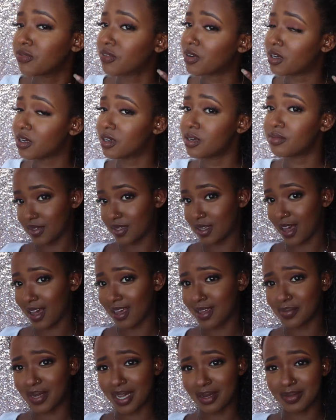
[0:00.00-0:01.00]
far, I
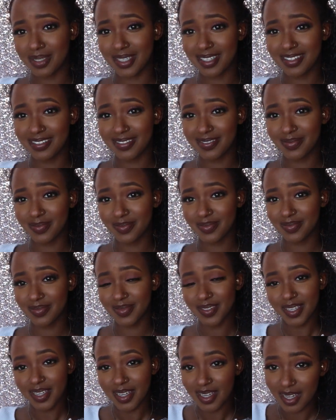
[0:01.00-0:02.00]
am happy.
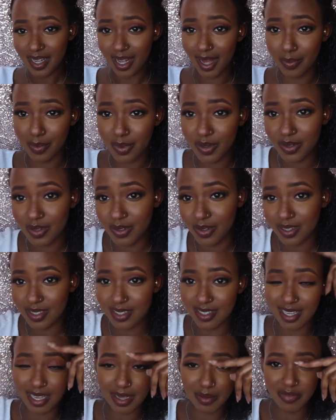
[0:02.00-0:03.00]
I'm gonna do the
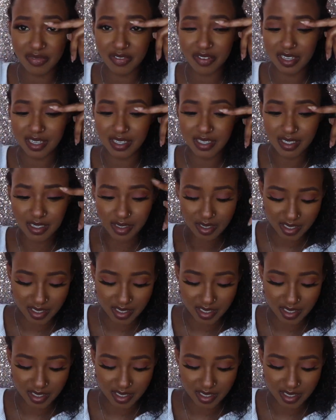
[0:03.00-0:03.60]
same thing,